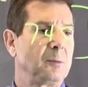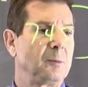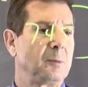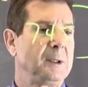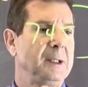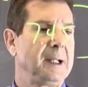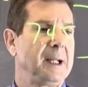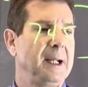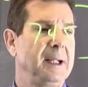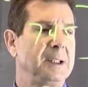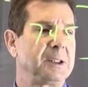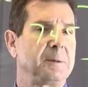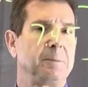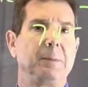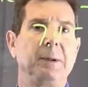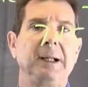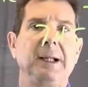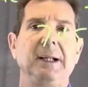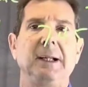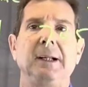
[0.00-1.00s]
pH
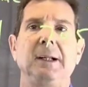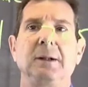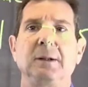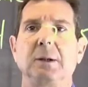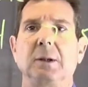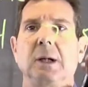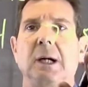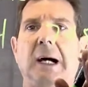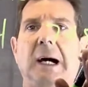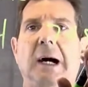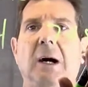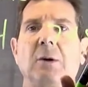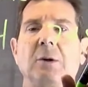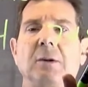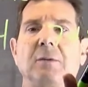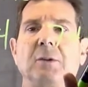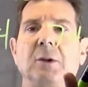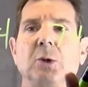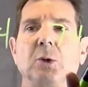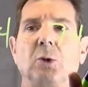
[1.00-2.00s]
being out
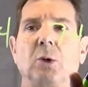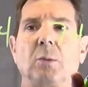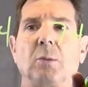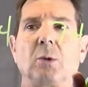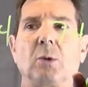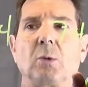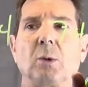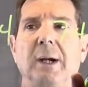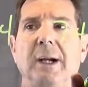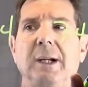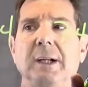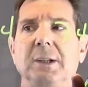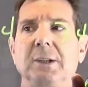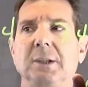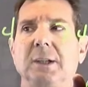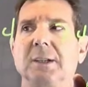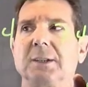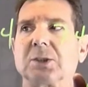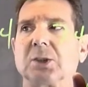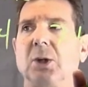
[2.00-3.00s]
of the normal range.
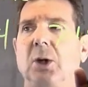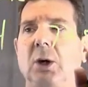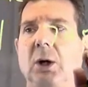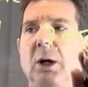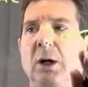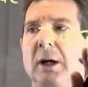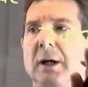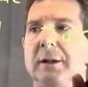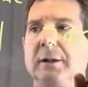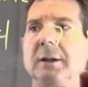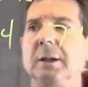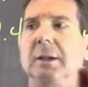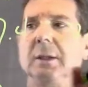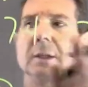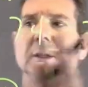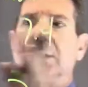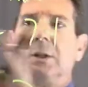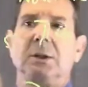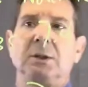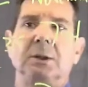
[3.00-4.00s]
It's gone
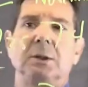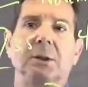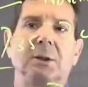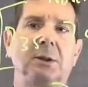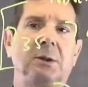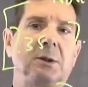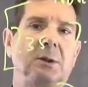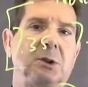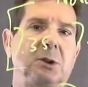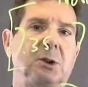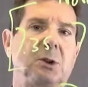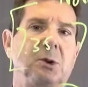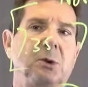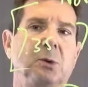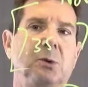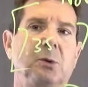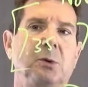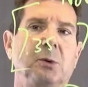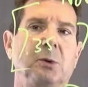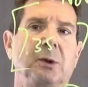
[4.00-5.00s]

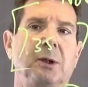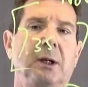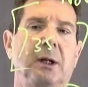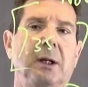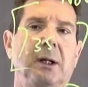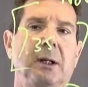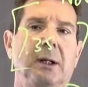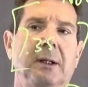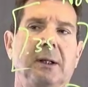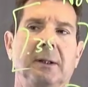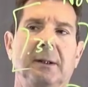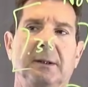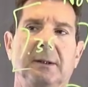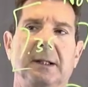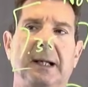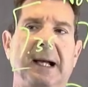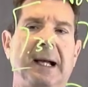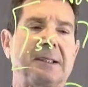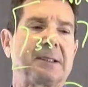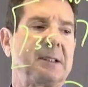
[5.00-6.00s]
to the
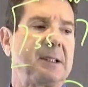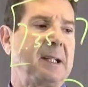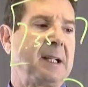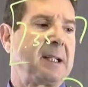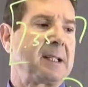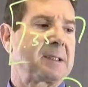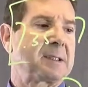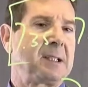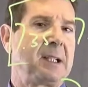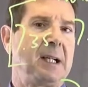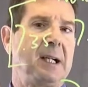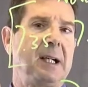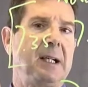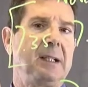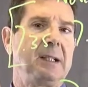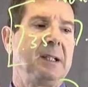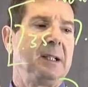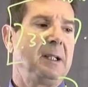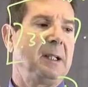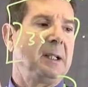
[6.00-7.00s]
acidotic
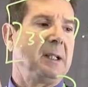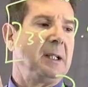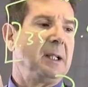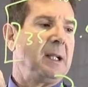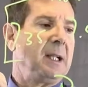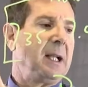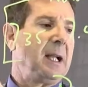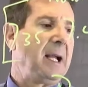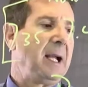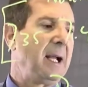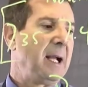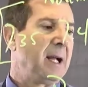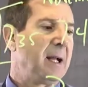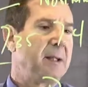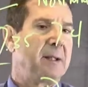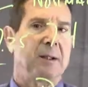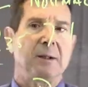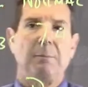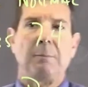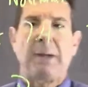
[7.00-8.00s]
side,
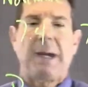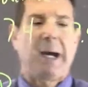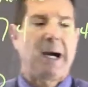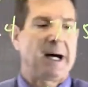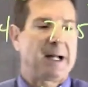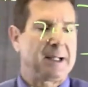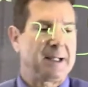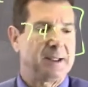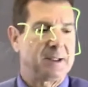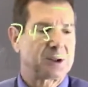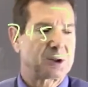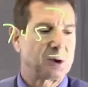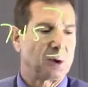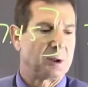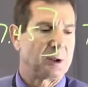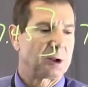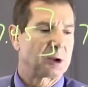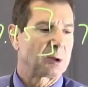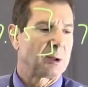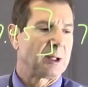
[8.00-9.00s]
and the body is
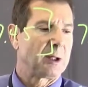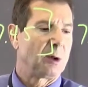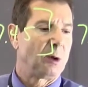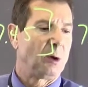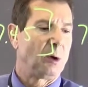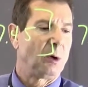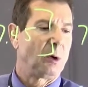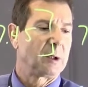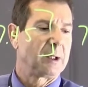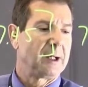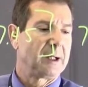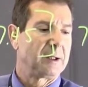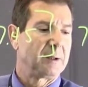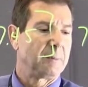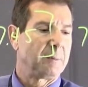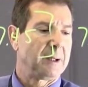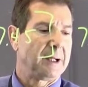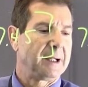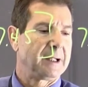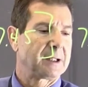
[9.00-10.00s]
going to try to hold on to
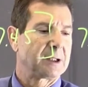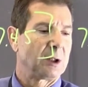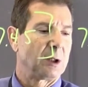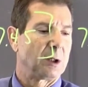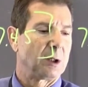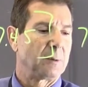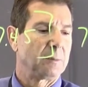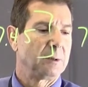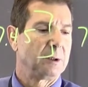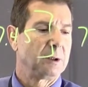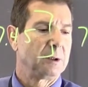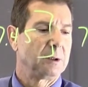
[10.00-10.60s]
bicarb